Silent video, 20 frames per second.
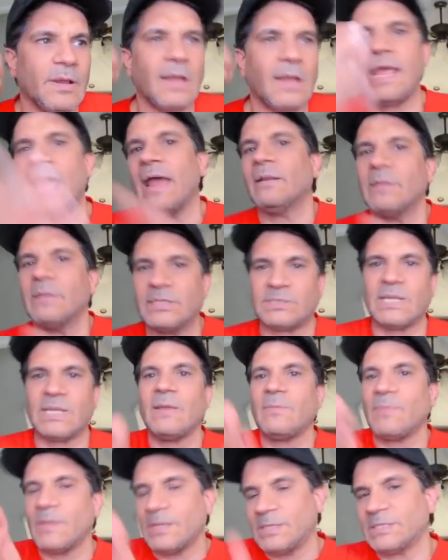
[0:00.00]
again, let's
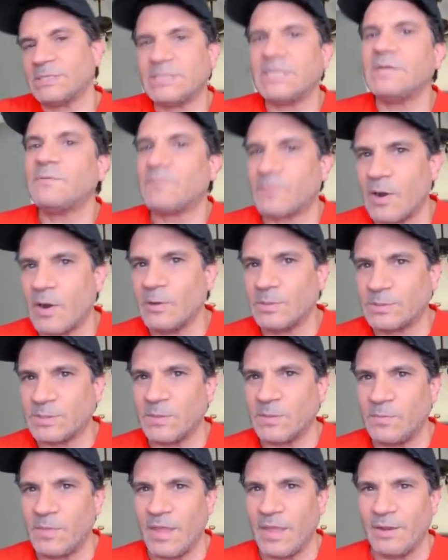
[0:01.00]
take the Disney
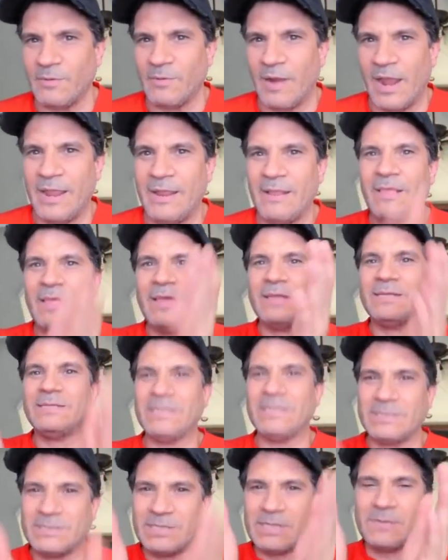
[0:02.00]
Frozen thing, right?
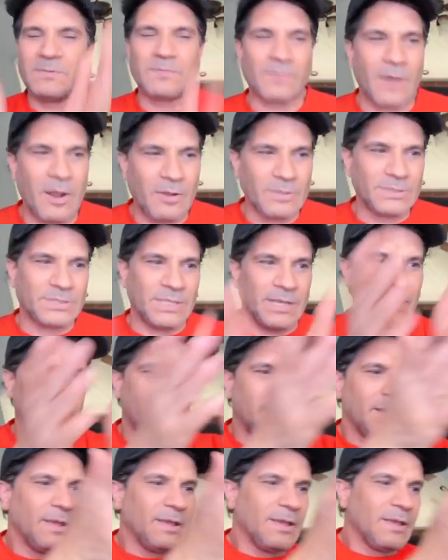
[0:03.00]
Disney Frozen,
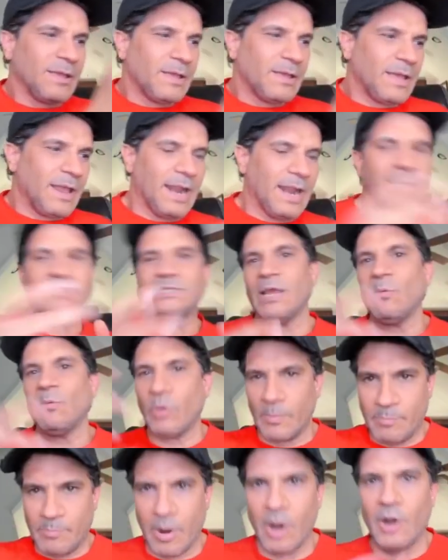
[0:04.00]
and I'm not saying
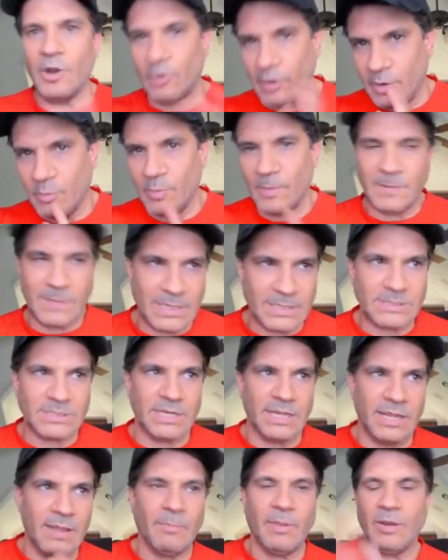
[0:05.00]
we're partnering with
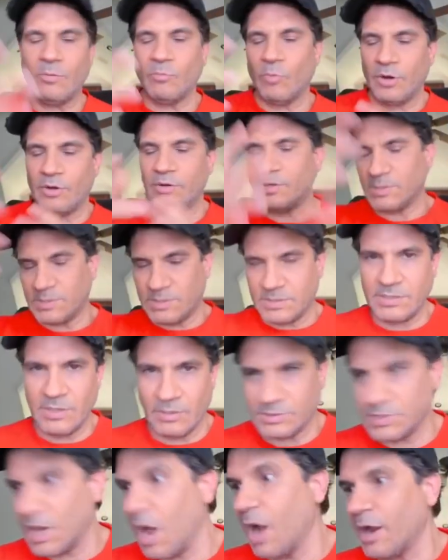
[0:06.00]
Disney. I mean, we're,
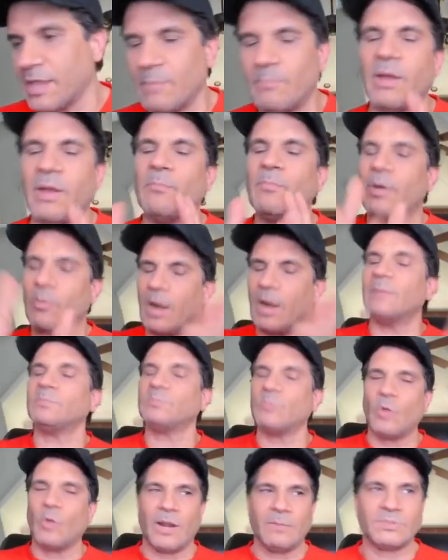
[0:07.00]
talking, but
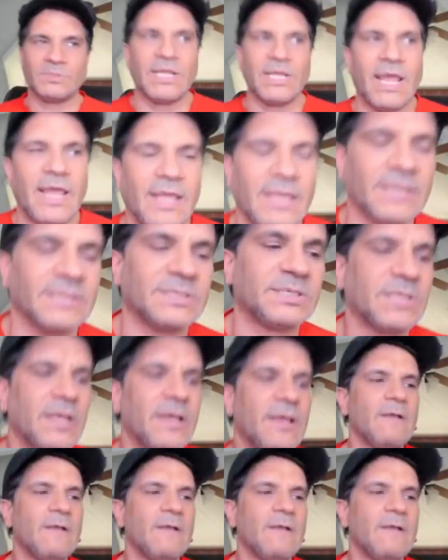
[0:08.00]
what I'm saying is